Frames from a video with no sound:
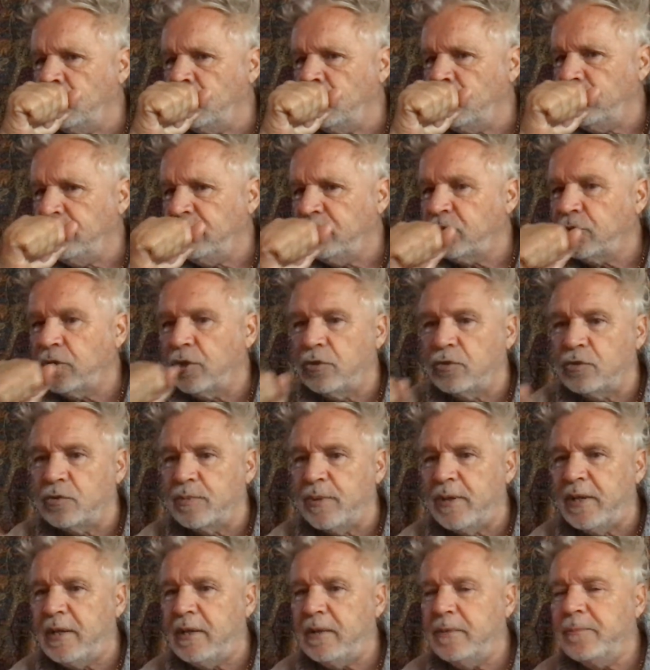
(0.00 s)
Excuse
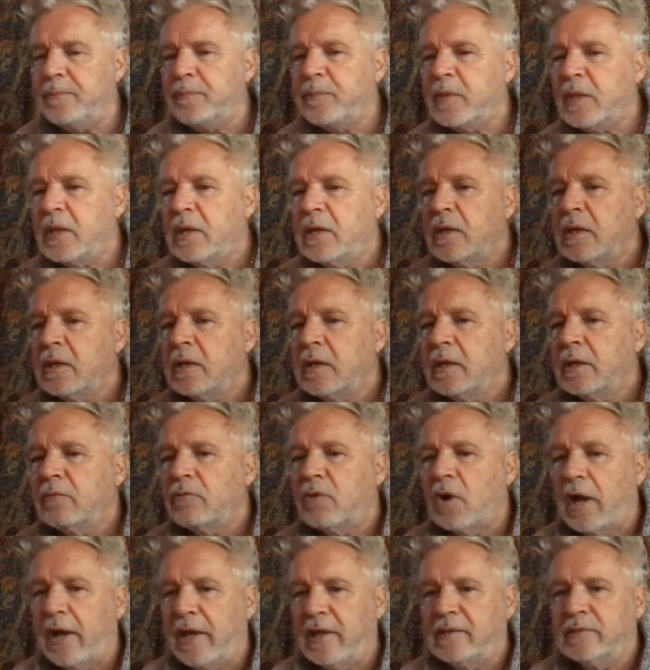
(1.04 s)
me.
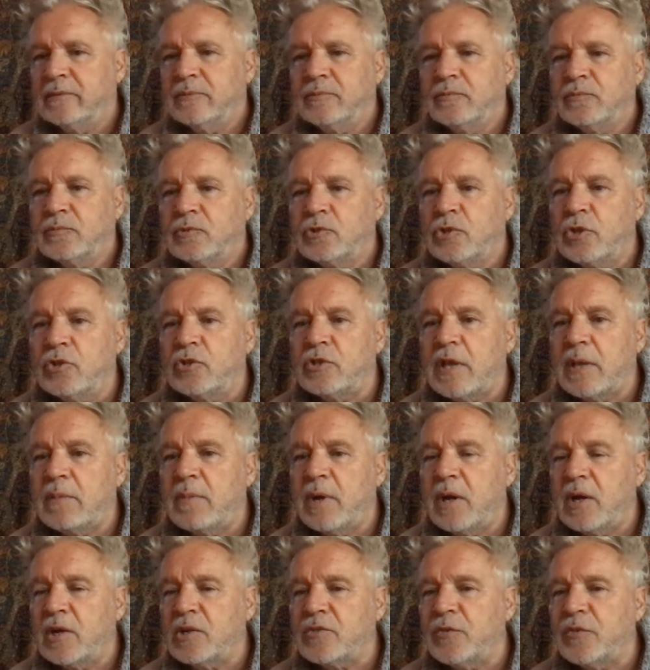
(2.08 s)
Right. Tuesday,
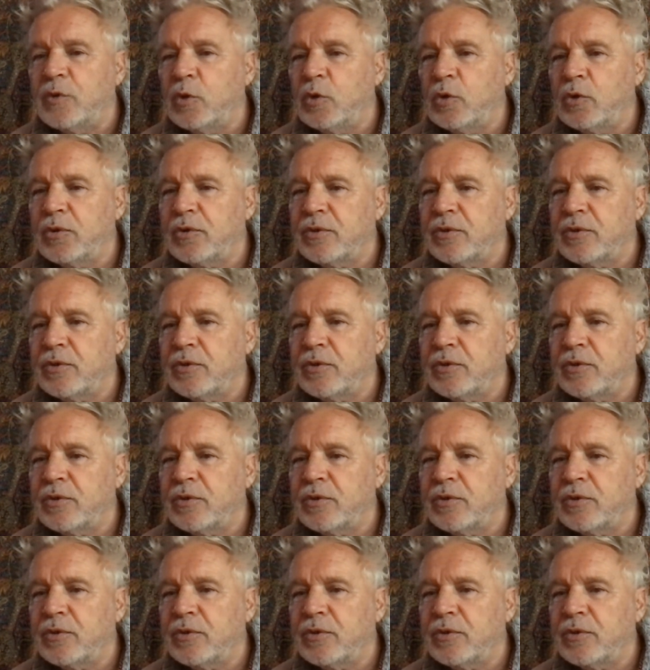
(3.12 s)
March 4th,